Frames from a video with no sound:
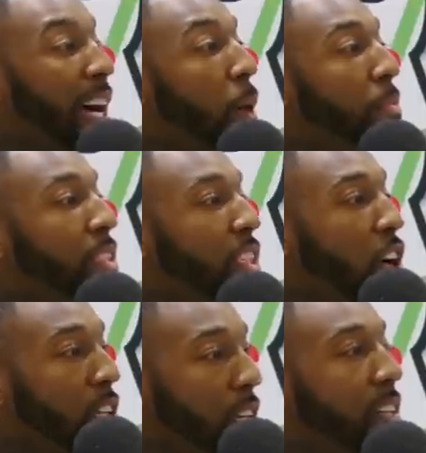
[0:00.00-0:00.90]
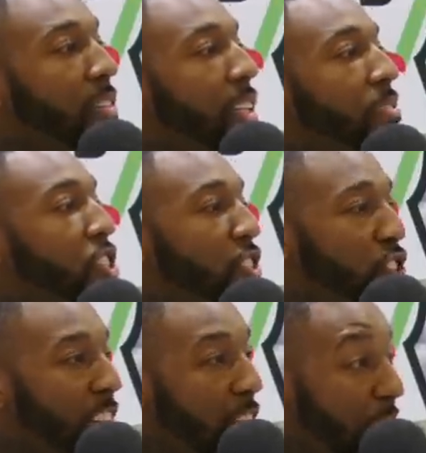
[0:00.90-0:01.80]
help the other
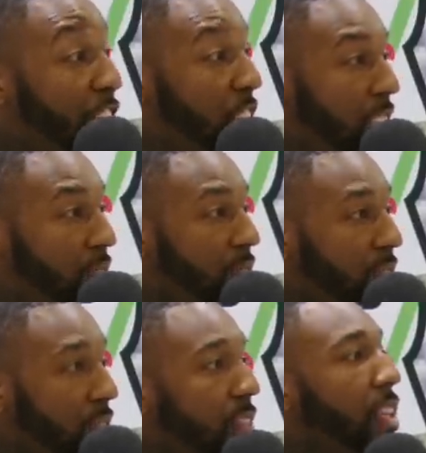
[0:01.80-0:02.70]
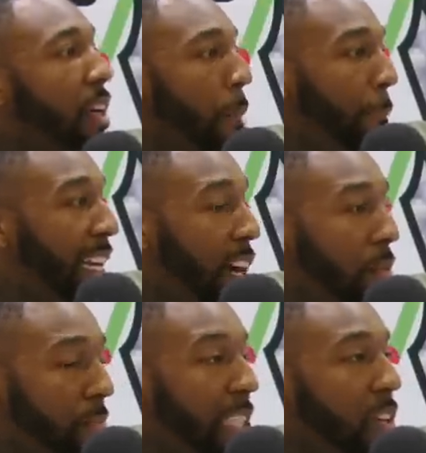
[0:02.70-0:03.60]
generation
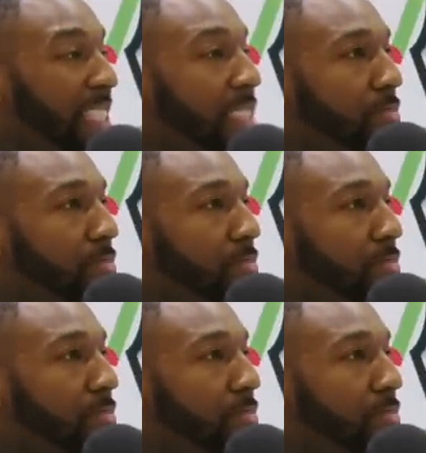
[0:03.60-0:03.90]
become you know